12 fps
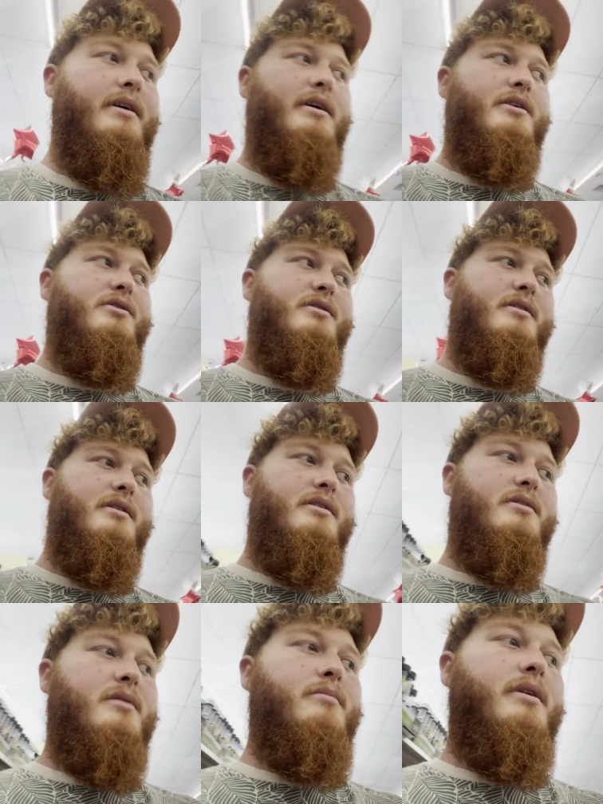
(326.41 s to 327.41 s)
And she said that
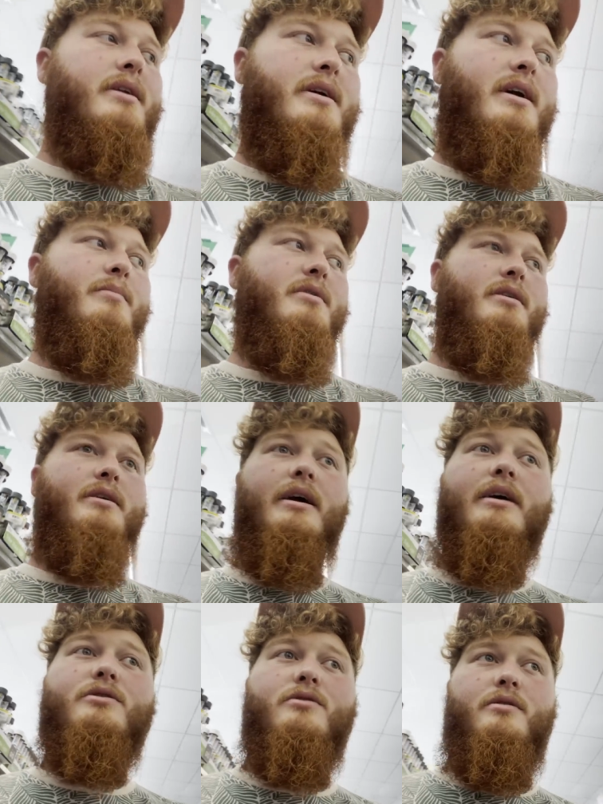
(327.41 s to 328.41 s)
somebody came in
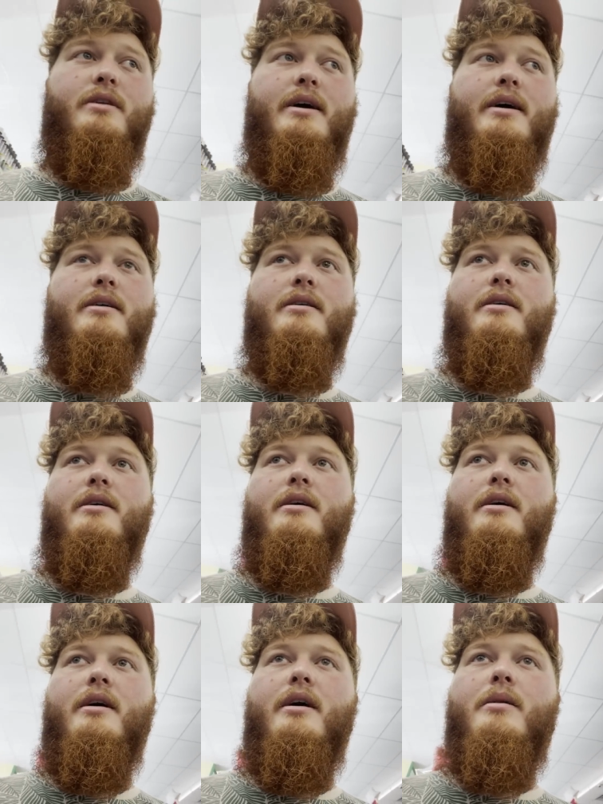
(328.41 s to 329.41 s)
yesterday
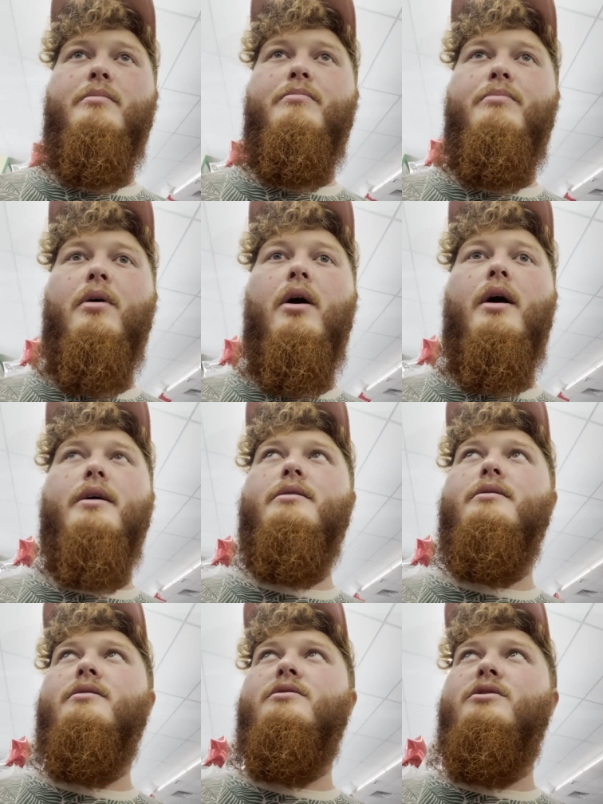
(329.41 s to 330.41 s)
and bought
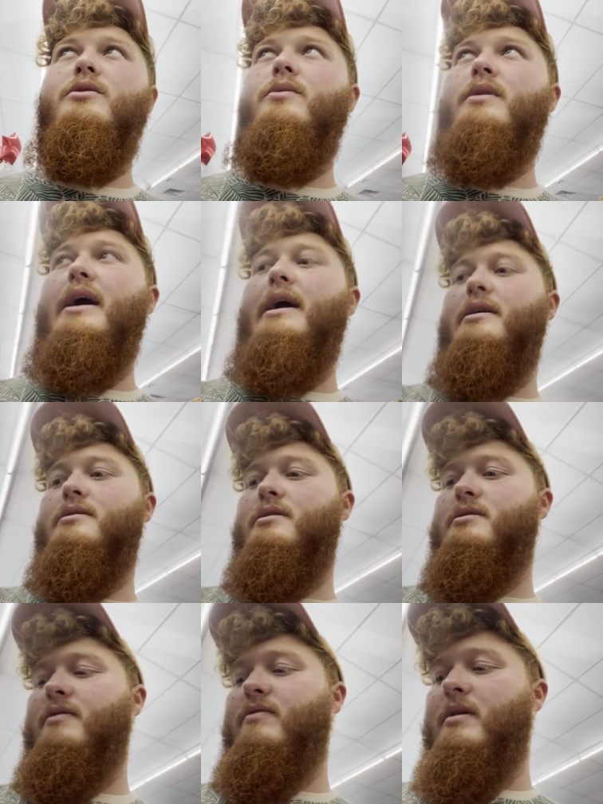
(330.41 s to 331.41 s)
two
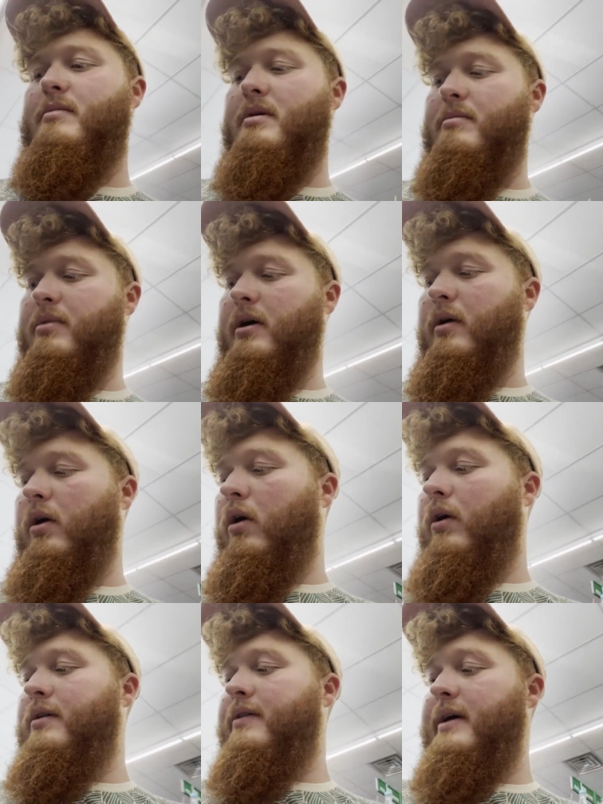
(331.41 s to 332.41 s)
cases of them and bought
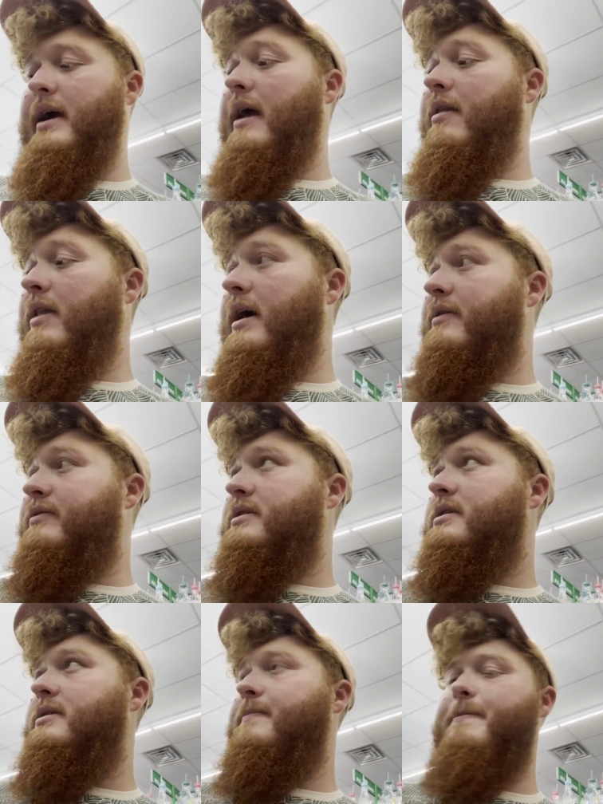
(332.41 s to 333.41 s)
all that they had left.
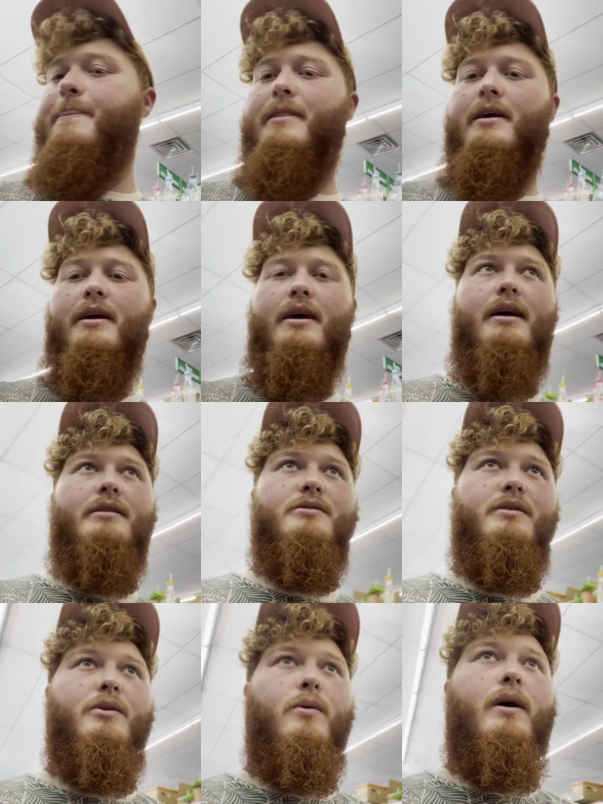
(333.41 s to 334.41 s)
And
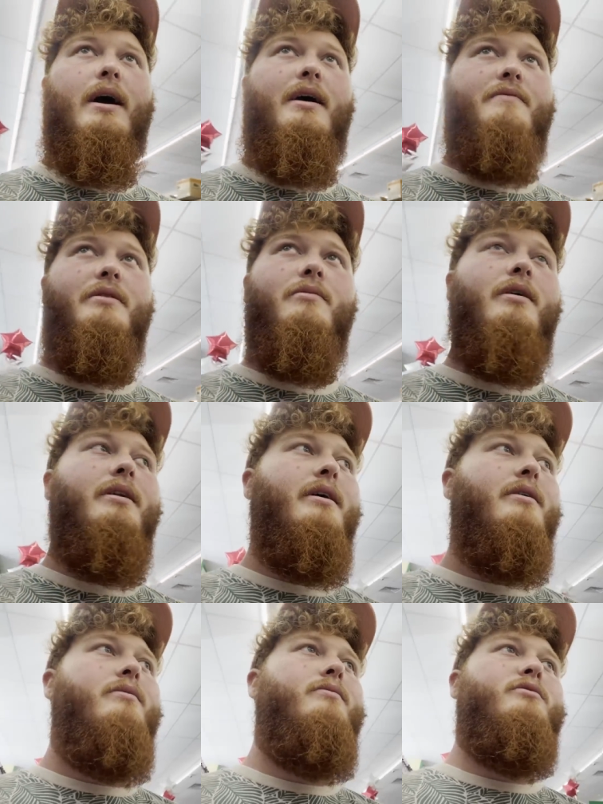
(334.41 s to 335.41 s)
so they don't have any right
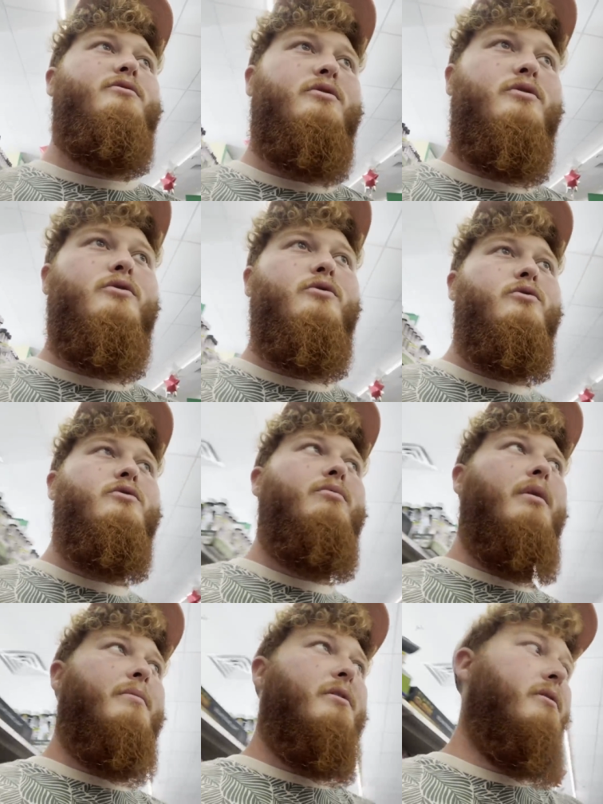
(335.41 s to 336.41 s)
now, which is a huge
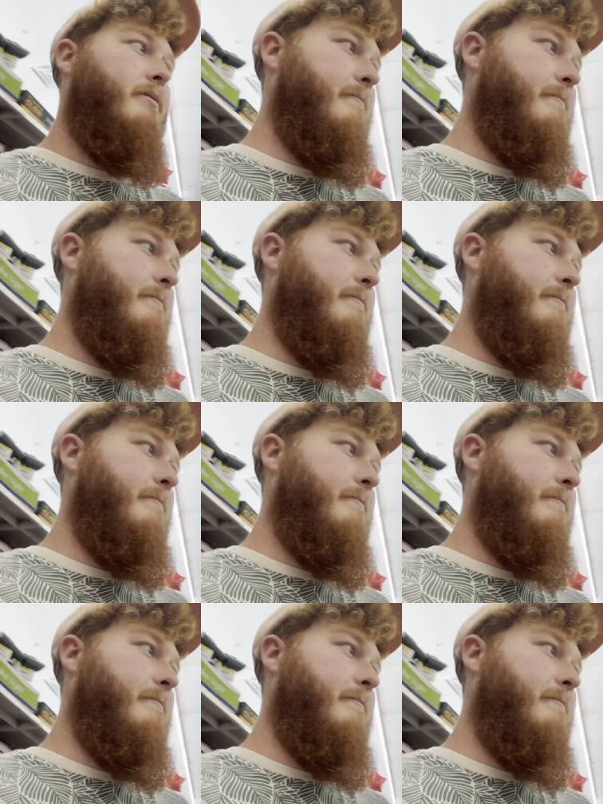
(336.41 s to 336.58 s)
bummer.